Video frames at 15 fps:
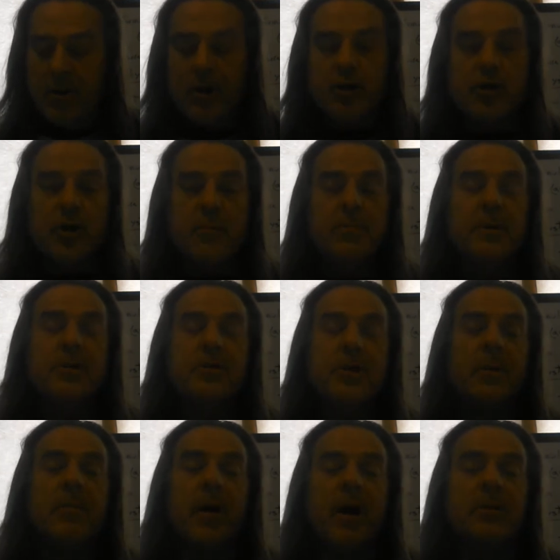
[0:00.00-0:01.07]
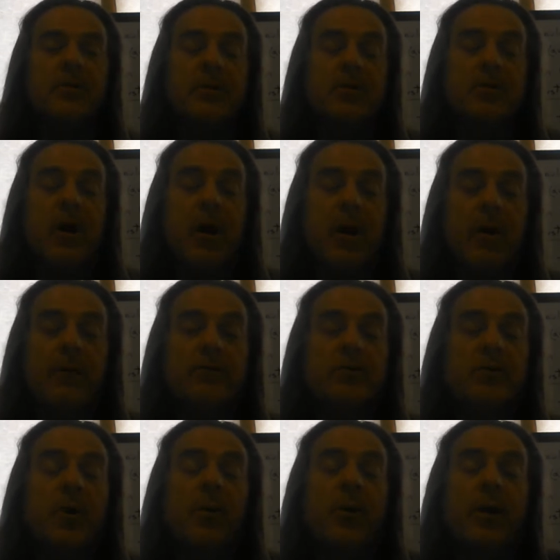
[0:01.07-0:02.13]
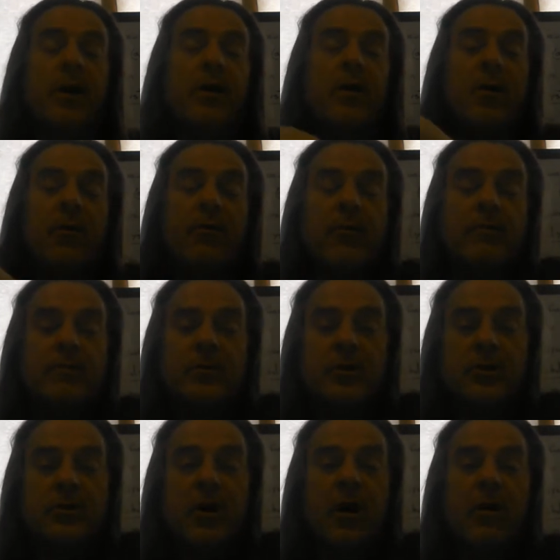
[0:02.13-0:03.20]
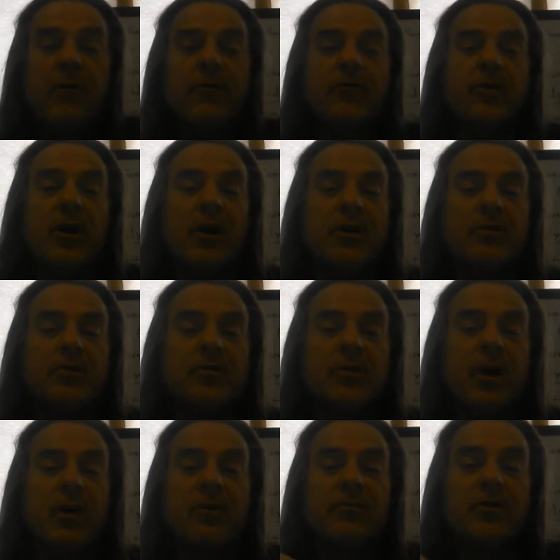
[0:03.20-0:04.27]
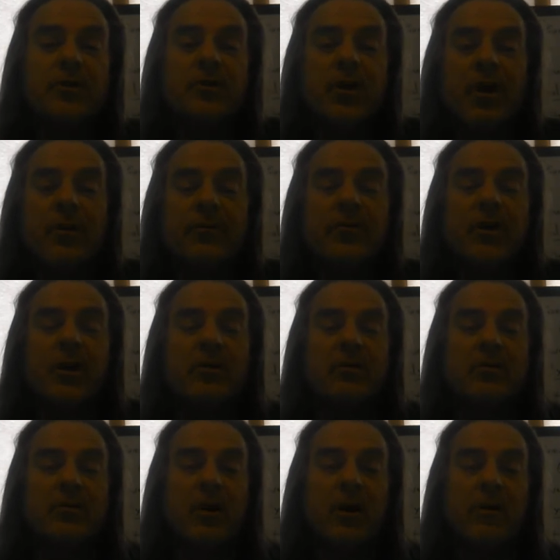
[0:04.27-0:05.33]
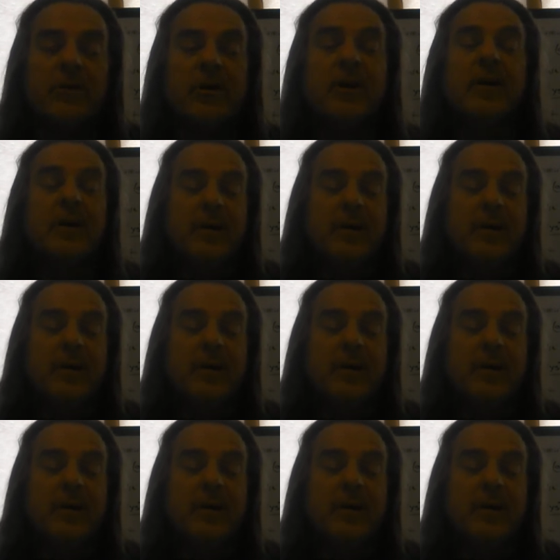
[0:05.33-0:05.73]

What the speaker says: there should be some undissolved, so it can go from dissolved to undissolved, dissolved to undissolved.